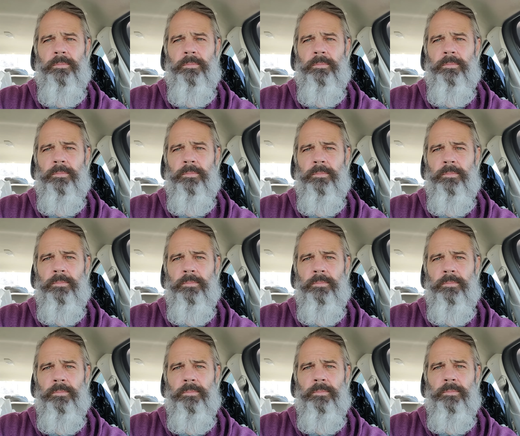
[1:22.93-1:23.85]

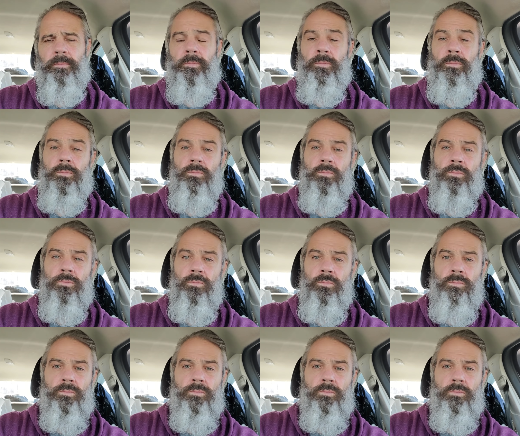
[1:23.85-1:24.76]

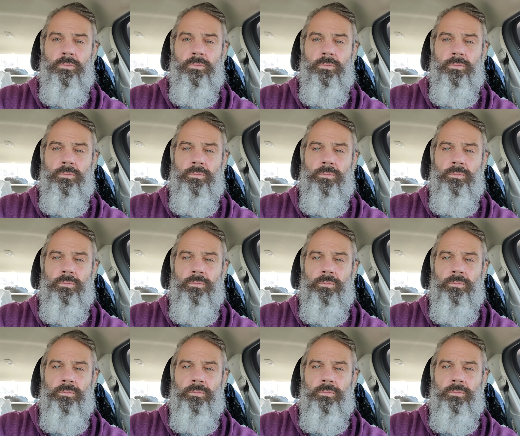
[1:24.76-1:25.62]
No one is speaking in this clip.